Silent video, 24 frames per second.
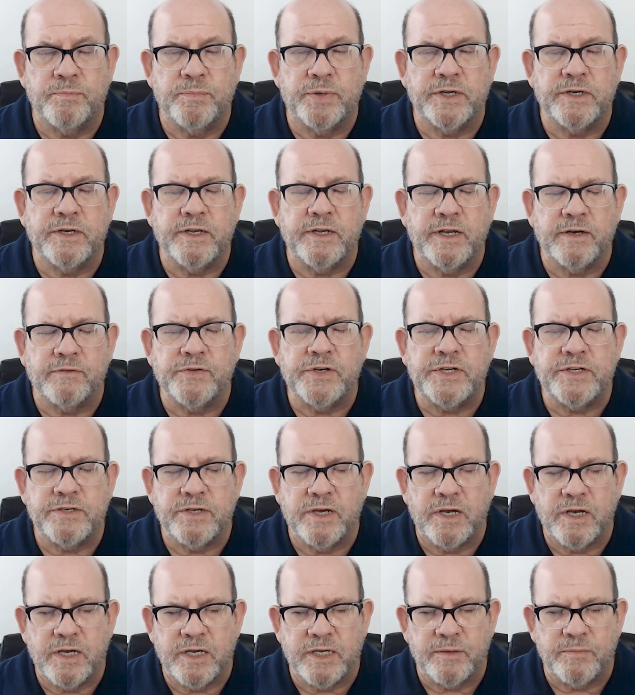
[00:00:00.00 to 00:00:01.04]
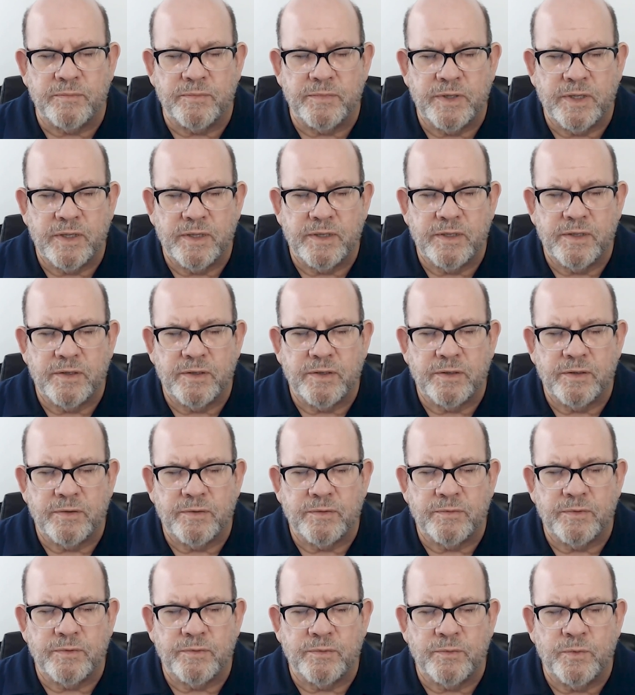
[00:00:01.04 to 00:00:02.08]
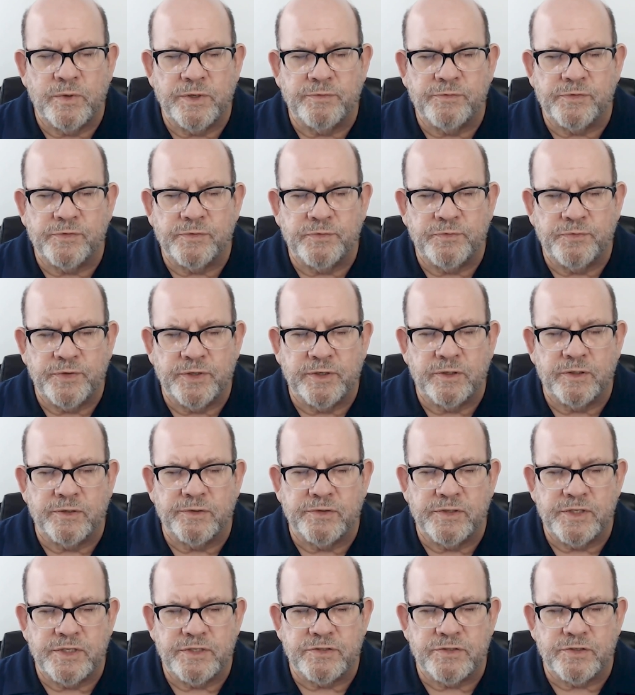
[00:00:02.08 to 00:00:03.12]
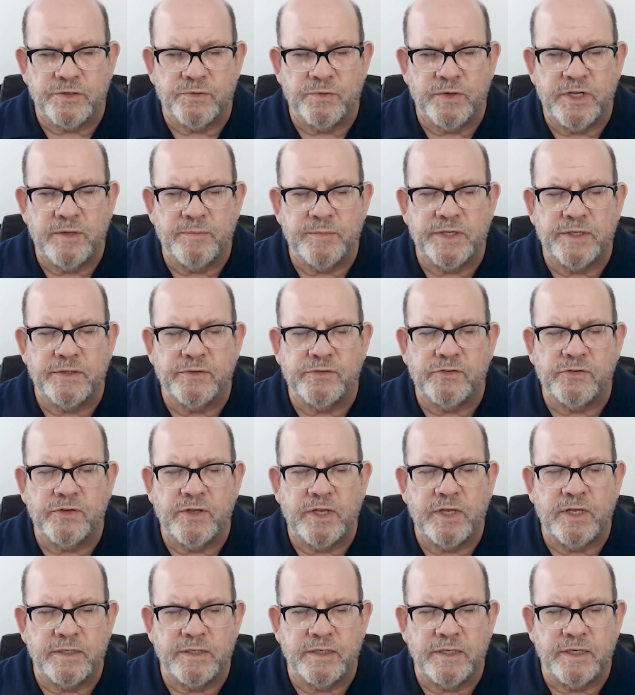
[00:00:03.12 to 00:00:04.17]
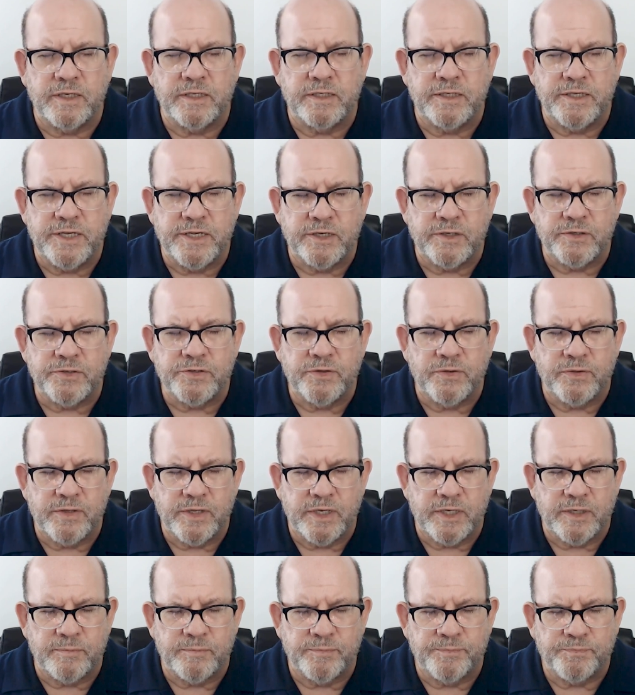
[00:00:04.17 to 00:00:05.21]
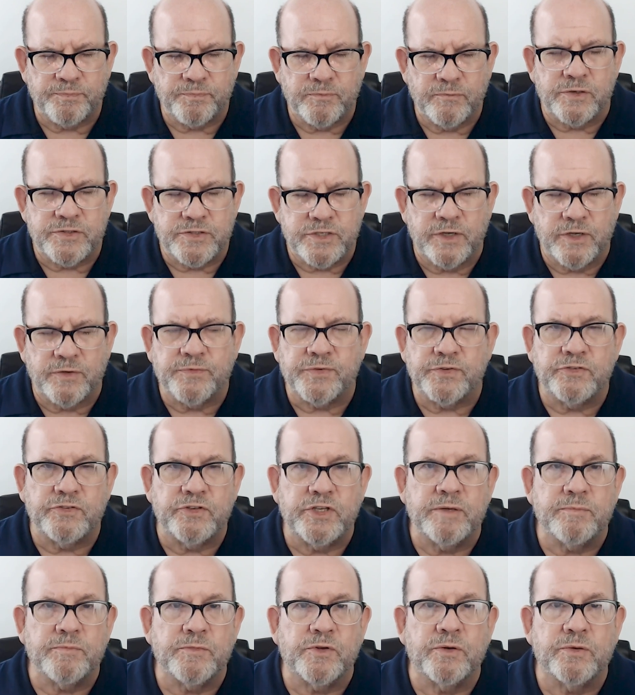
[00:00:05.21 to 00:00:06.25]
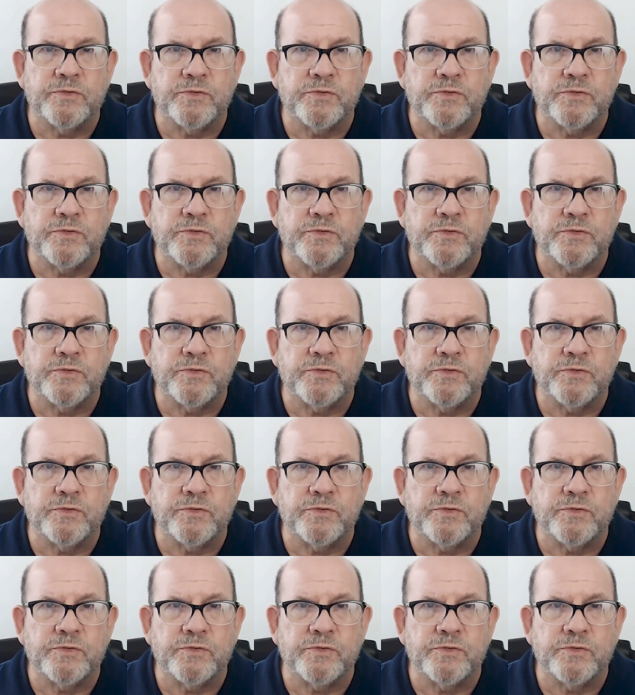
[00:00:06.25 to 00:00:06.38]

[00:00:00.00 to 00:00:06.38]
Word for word: But every time we fulfill these agreements and adhere to them, our self-esteem